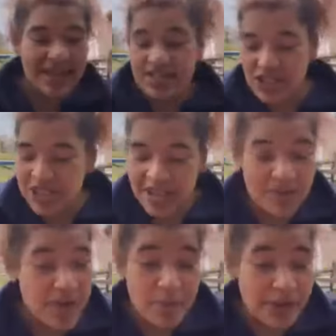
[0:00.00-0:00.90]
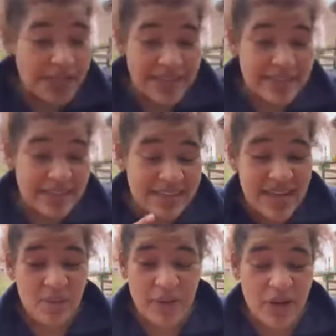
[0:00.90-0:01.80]
it just kind of, it brings it into a
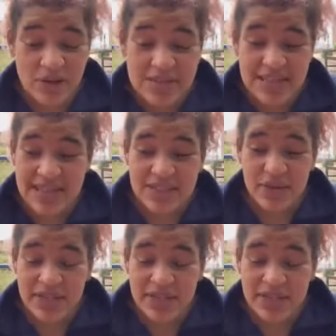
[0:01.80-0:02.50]
contemporary context. So